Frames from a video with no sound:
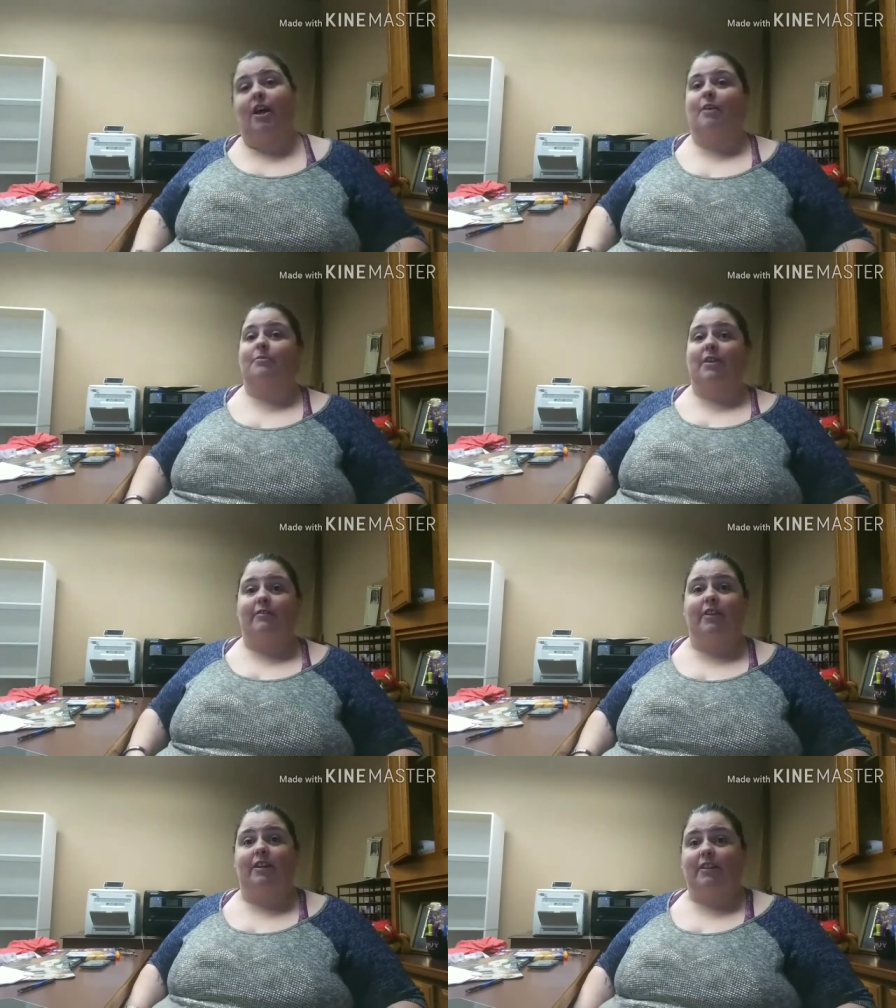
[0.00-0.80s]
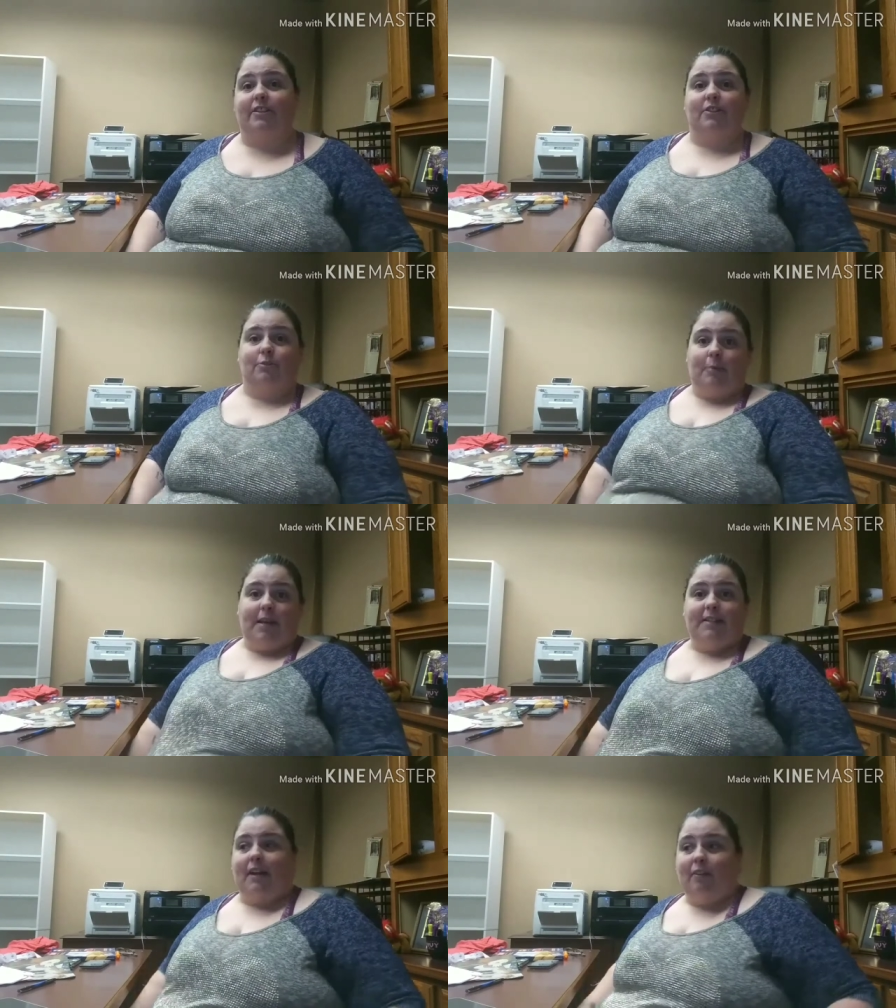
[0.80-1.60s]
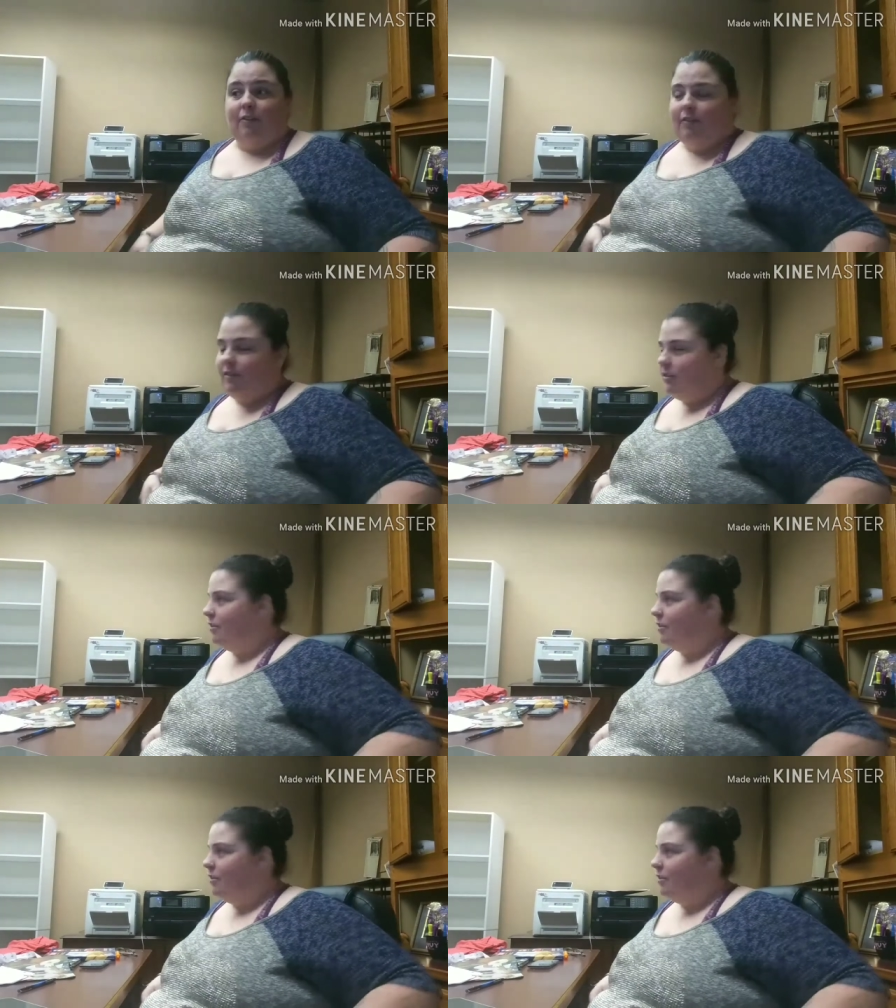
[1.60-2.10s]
times I've done this to myself.